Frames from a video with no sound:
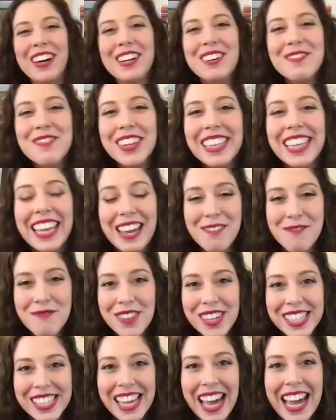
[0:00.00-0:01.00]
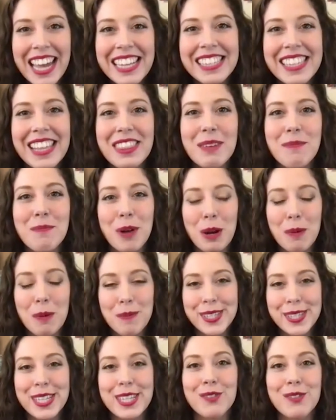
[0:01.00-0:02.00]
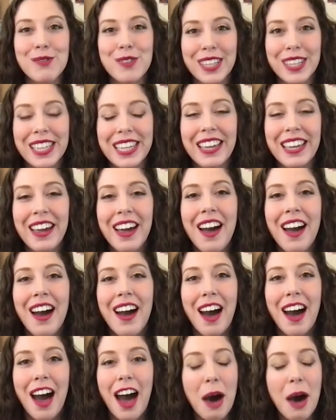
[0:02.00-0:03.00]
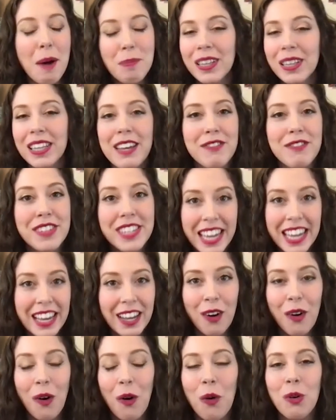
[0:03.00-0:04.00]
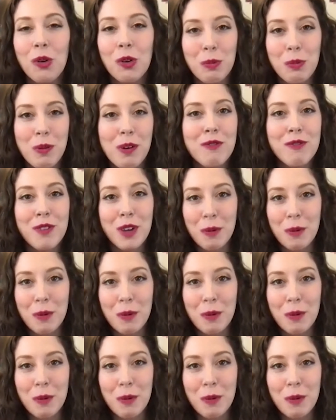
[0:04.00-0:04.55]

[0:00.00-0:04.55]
want to really emphasize that the purpose is really uplifting a whole group of